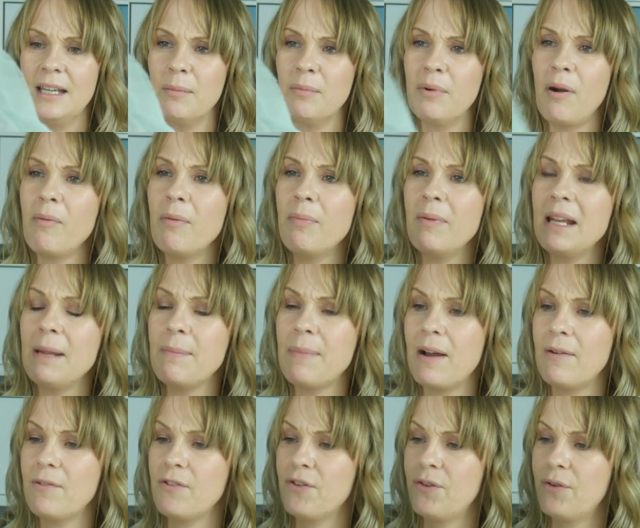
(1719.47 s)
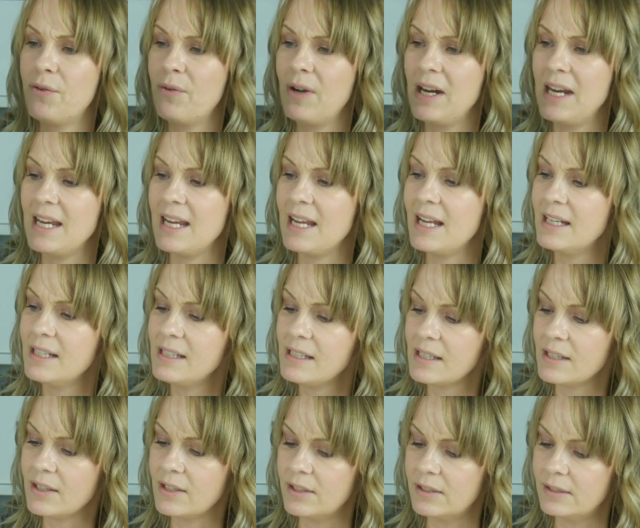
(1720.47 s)
Probably about 3
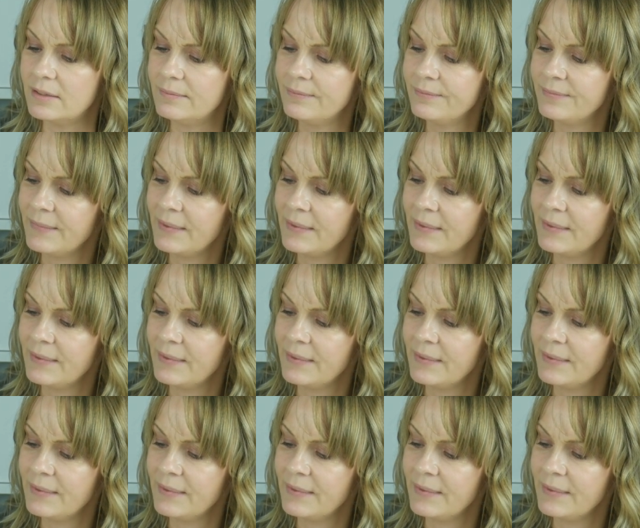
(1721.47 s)
years ago.